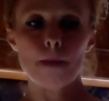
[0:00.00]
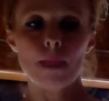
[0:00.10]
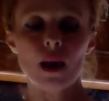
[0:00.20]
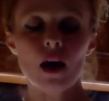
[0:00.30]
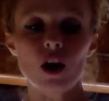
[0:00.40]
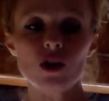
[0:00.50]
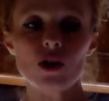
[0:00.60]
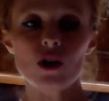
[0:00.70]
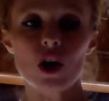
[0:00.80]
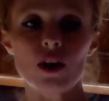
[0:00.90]
I also
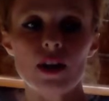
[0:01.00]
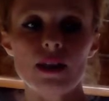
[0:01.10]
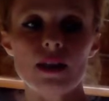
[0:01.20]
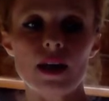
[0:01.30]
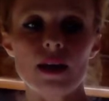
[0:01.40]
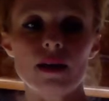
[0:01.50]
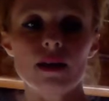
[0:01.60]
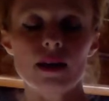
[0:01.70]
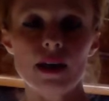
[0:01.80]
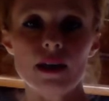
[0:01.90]
saw things like
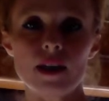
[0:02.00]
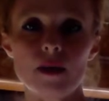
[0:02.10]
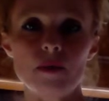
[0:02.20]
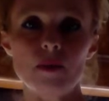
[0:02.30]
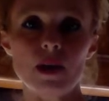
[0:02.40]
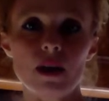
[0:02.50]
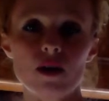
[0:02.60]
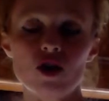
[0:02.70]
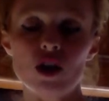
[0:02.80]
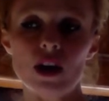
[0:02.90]
cassette tapes being
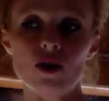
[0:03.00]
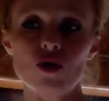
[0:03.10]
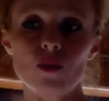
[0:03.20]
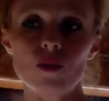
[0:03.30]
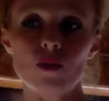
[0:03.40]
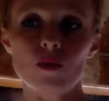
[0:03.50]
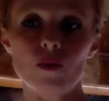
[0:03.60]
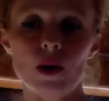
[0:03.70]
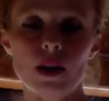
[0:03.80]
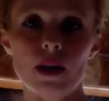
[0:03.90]
exchanged
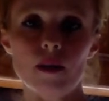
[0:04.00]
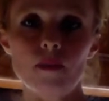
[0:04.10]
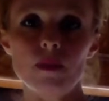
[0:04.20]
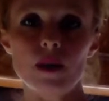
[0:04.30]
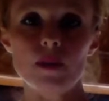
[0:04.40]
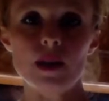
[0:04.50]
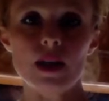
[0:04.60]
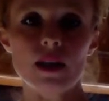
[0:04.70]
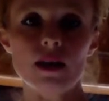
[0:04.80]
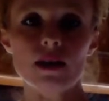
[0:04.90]
with them. They would take
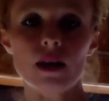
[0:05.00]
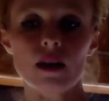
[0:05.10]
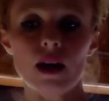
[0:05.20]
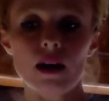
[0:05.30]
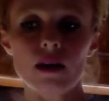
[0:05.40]
things like that.